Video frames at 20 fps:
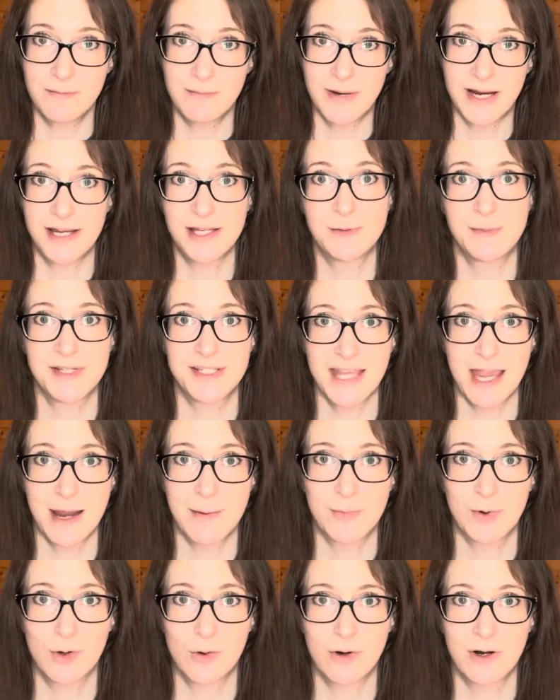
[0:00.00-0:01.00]
My husband's
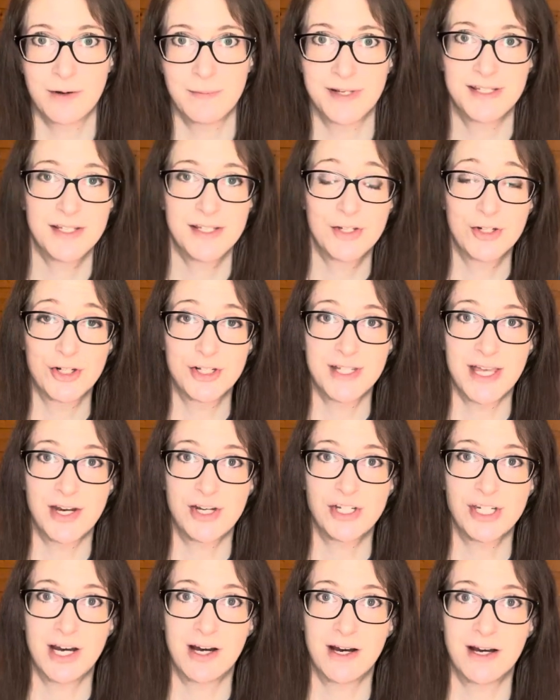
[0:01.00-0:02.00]
Capricorn. My sister's
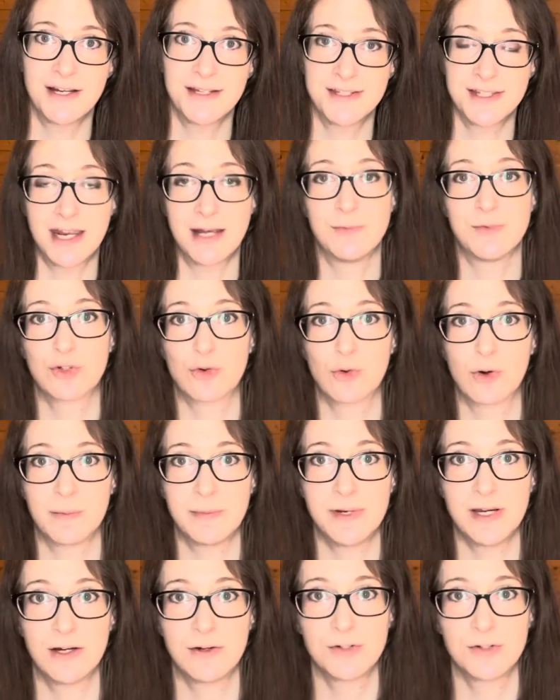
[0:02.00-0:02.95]
Sagittarius and I'm Scorpio.